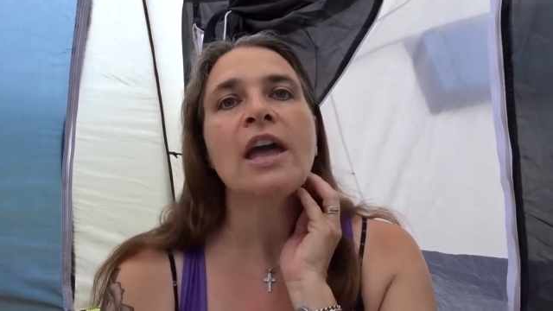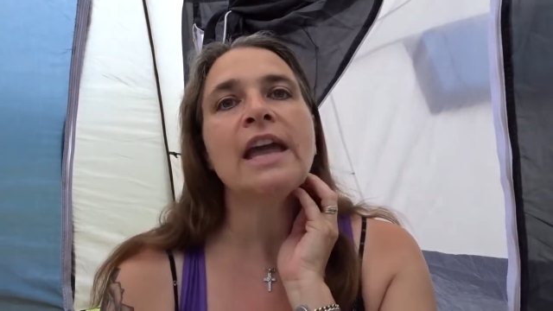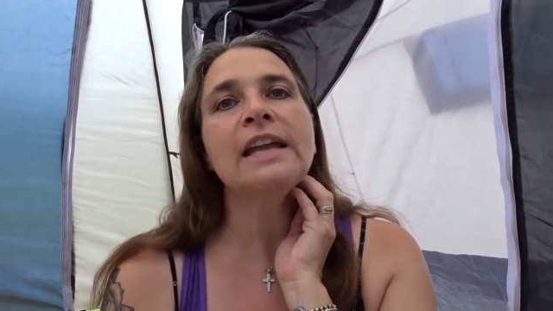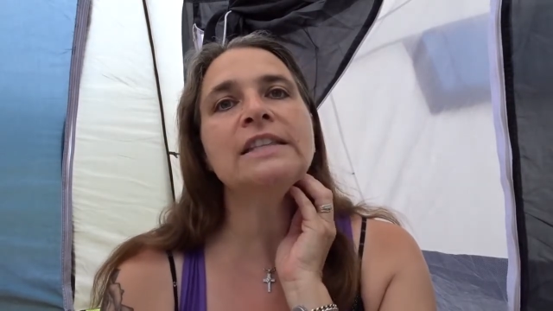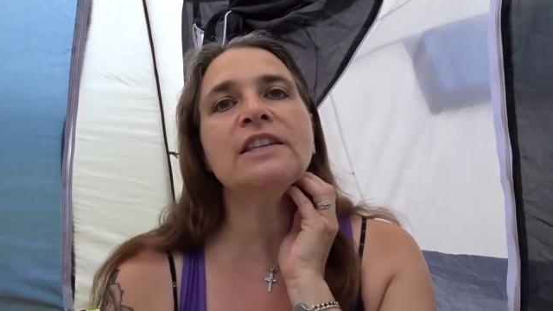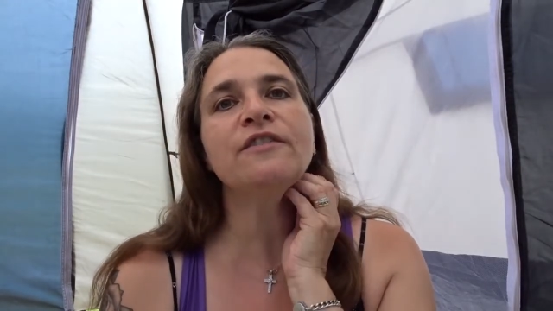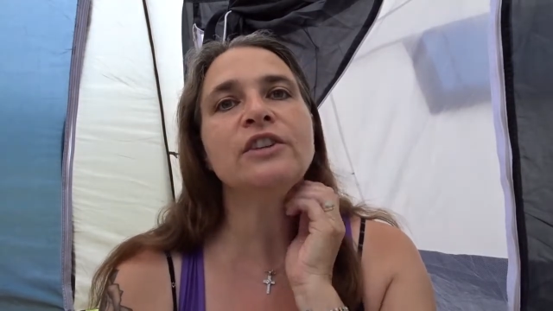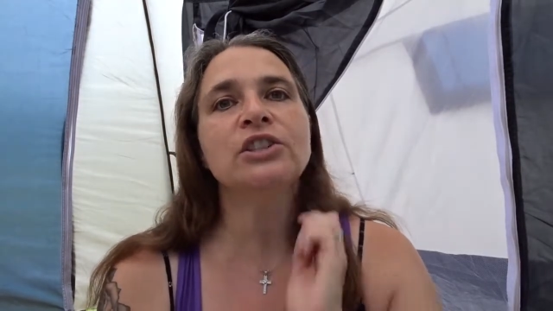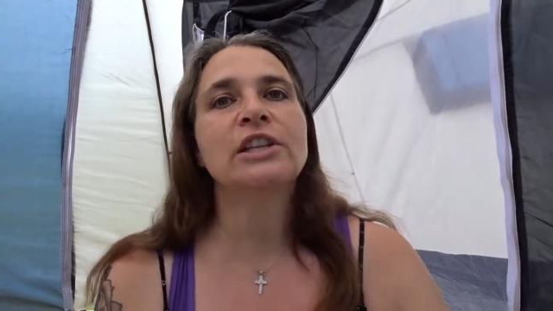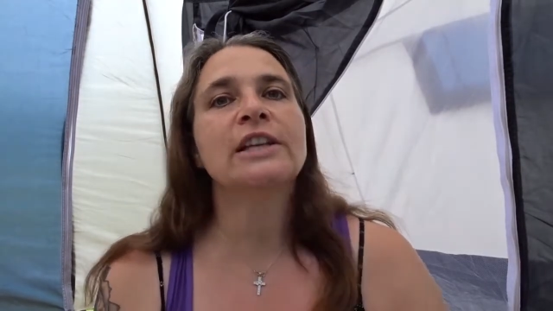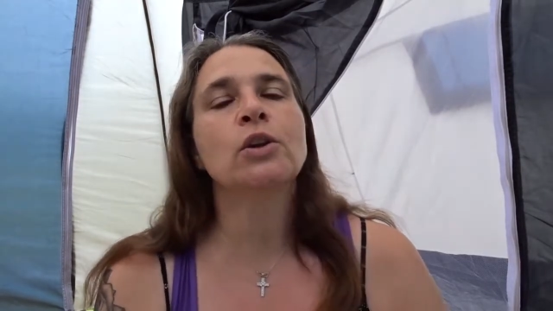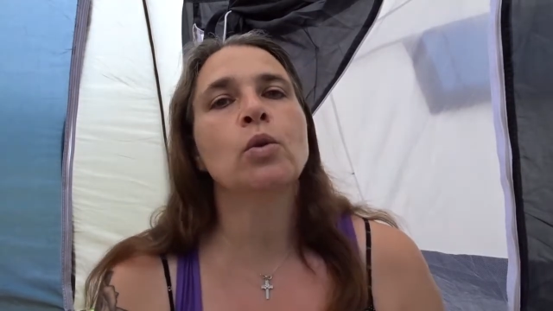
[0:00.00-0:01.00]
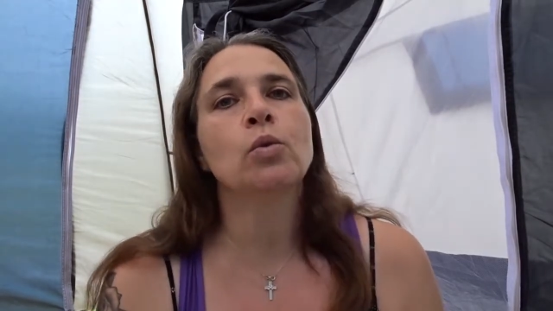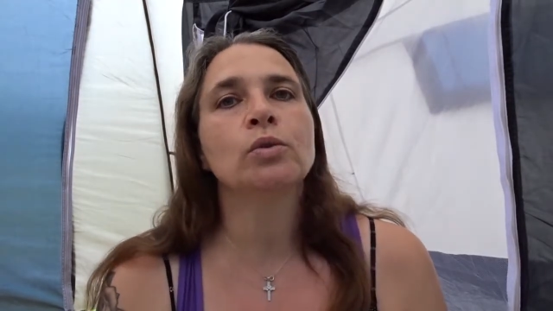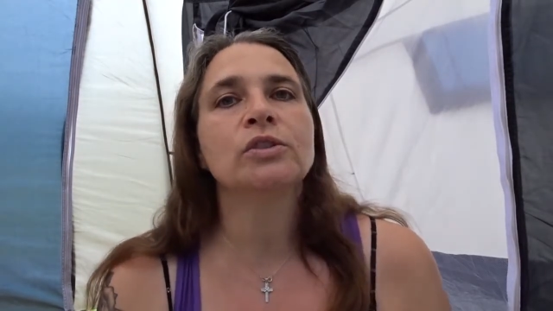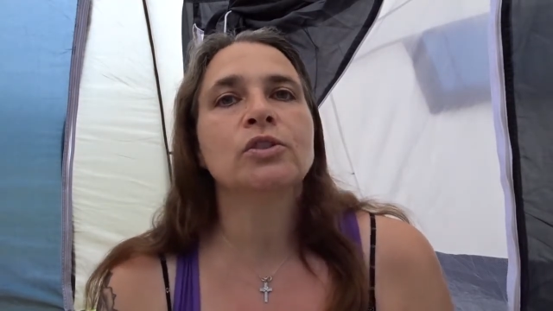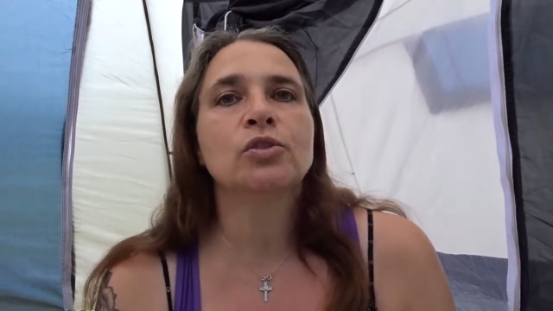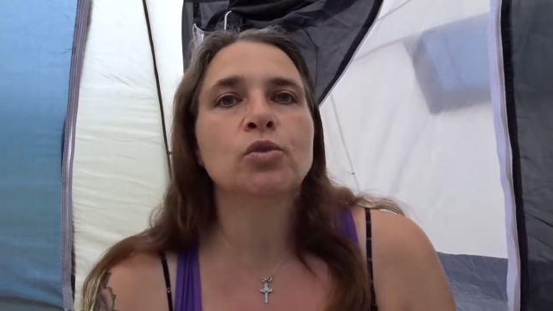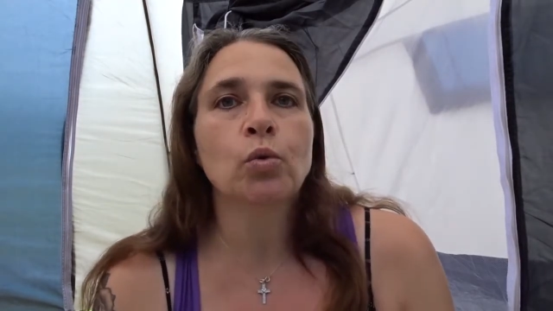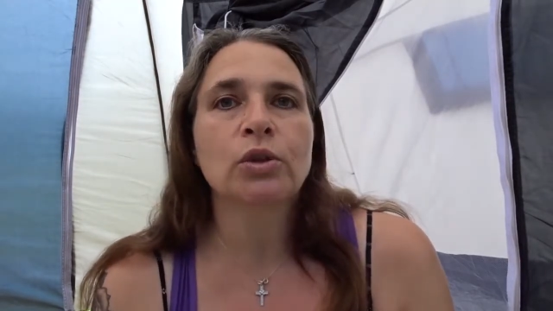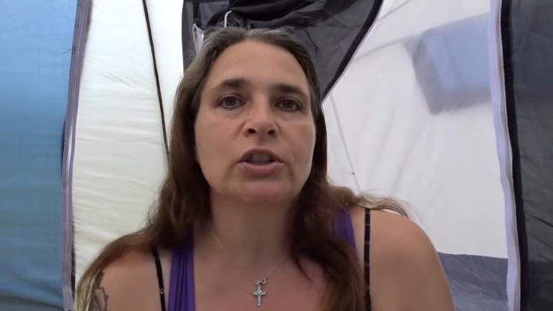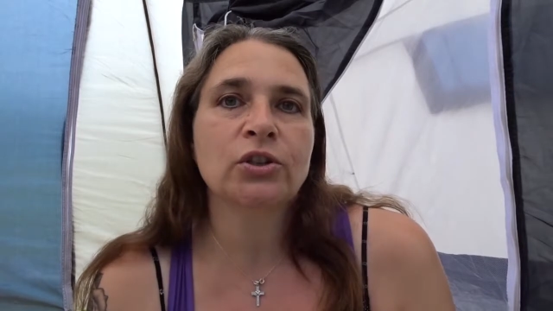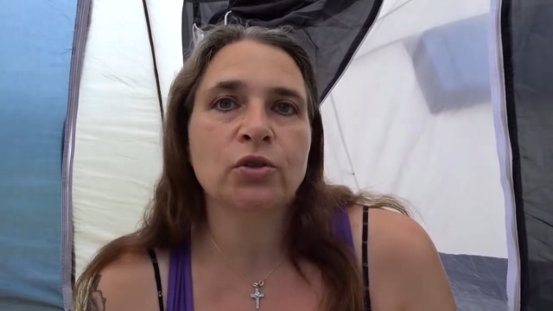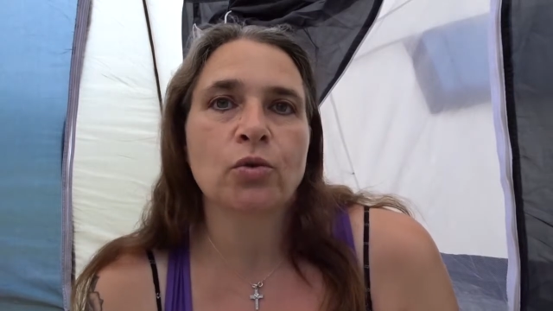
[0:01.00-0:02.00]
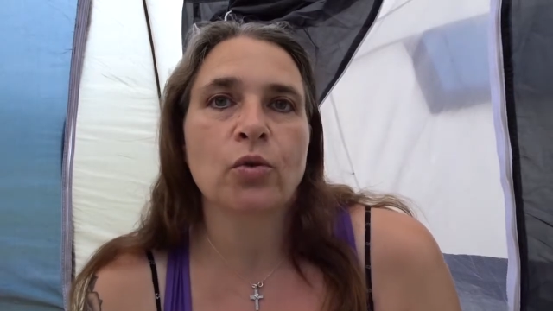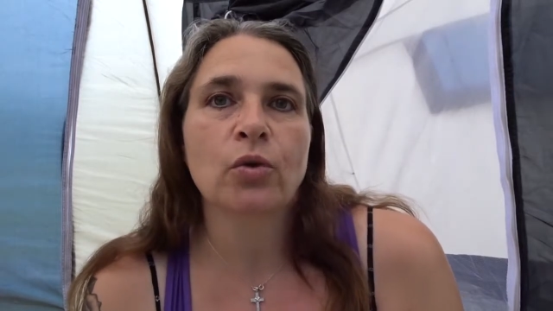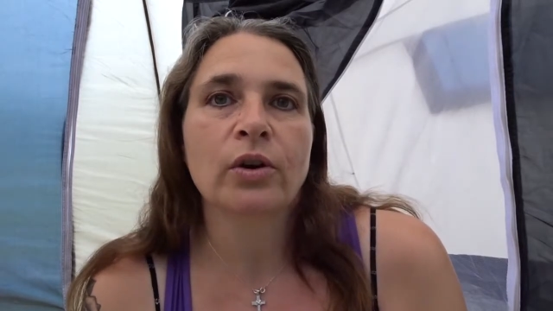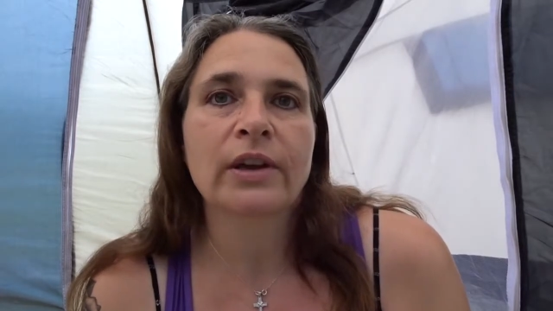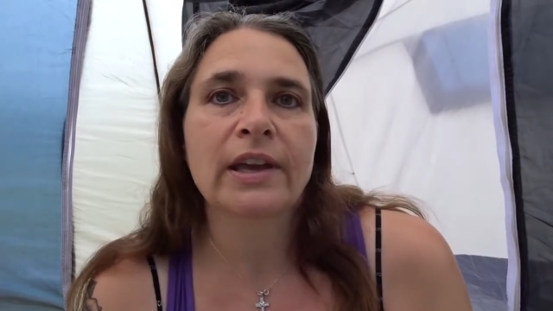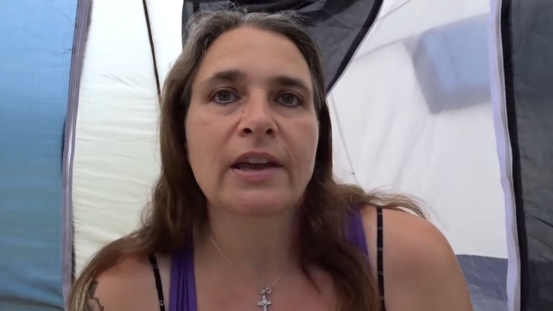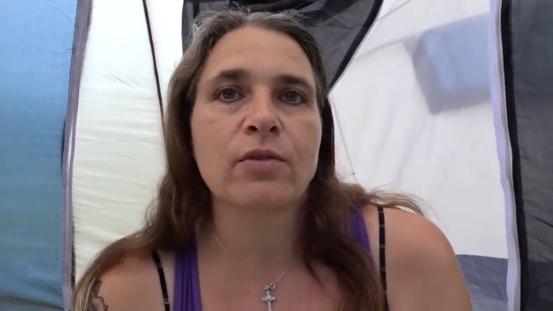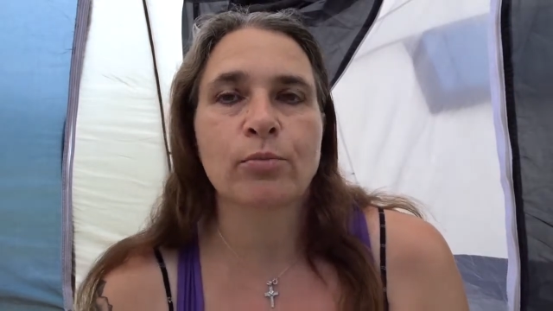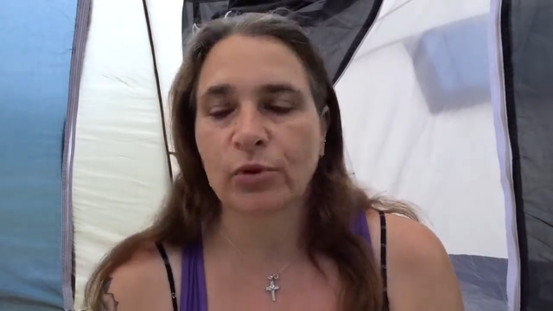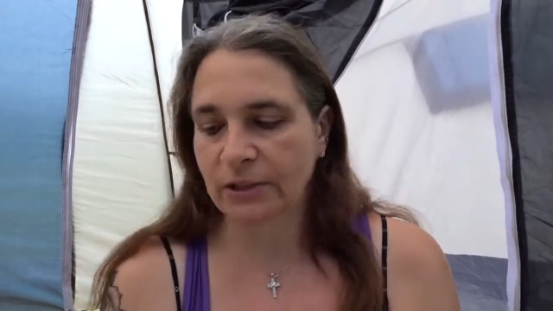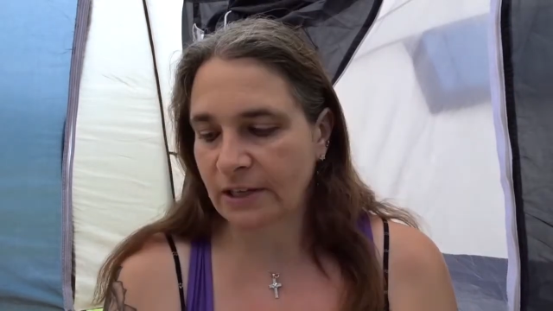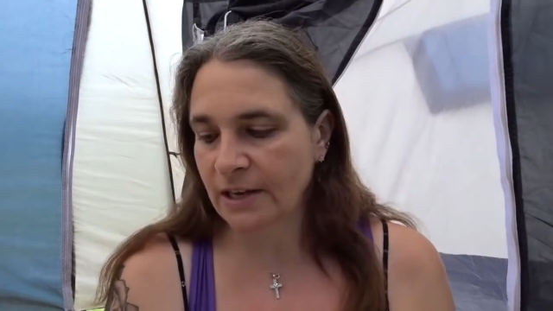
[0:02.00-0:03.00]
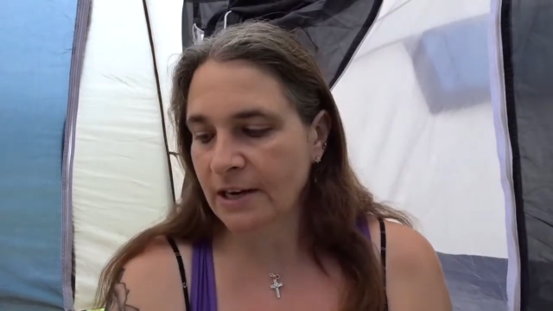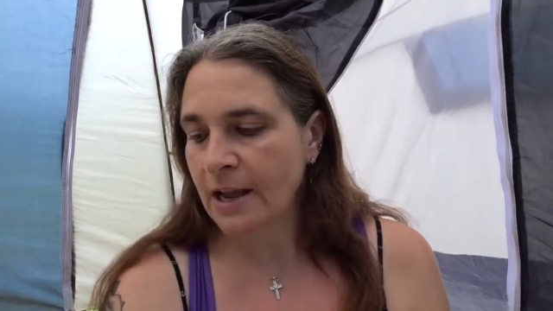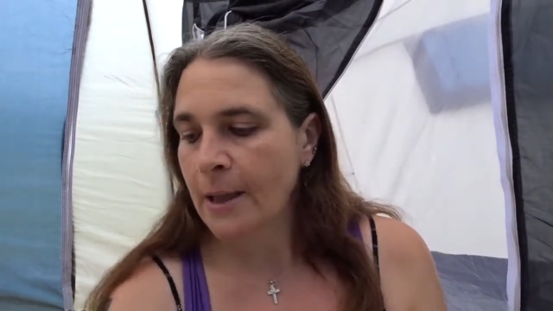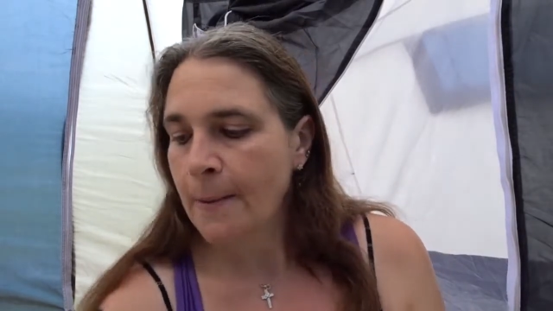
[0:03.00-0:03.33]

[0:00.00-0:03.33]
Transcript: it's officially called door to door here in Britain.